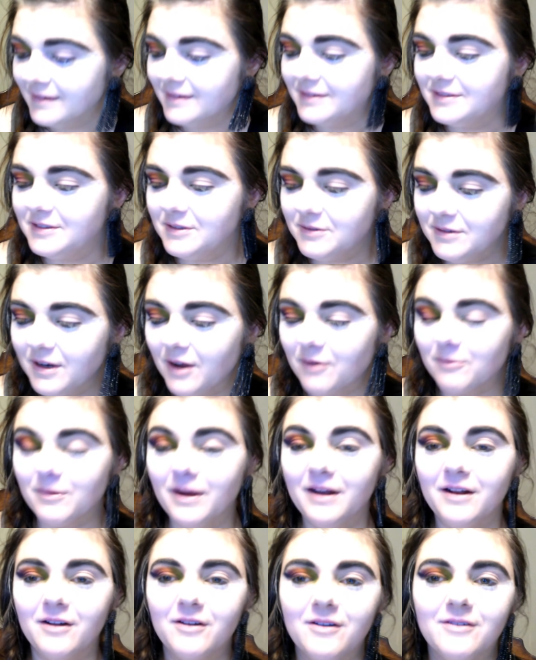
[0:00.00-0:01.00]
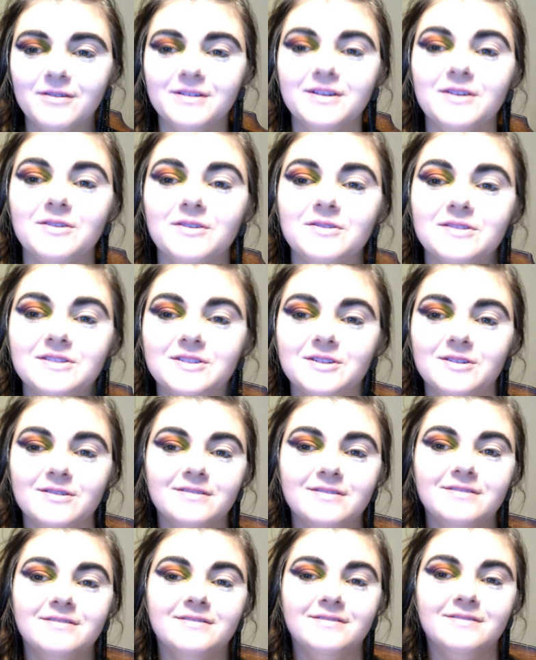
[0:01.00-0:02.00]
Do not write on our toaster.
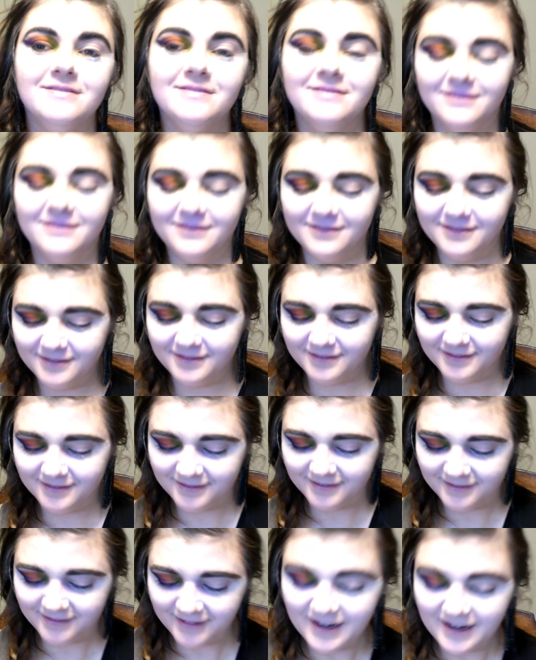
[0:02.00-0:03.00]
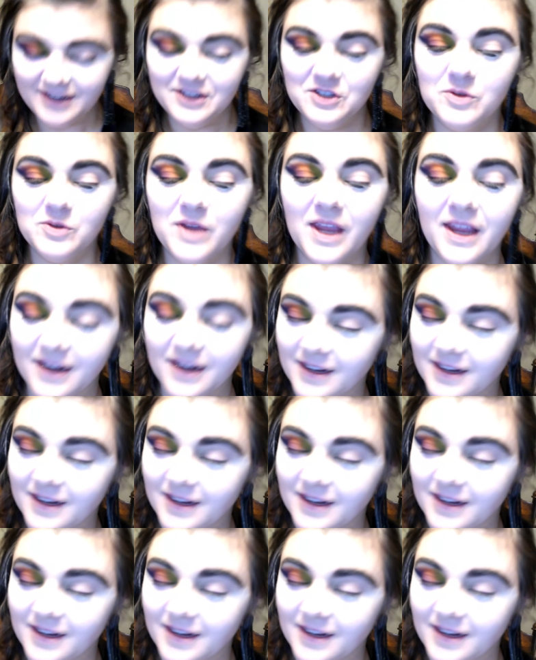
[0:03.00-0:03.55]
You can,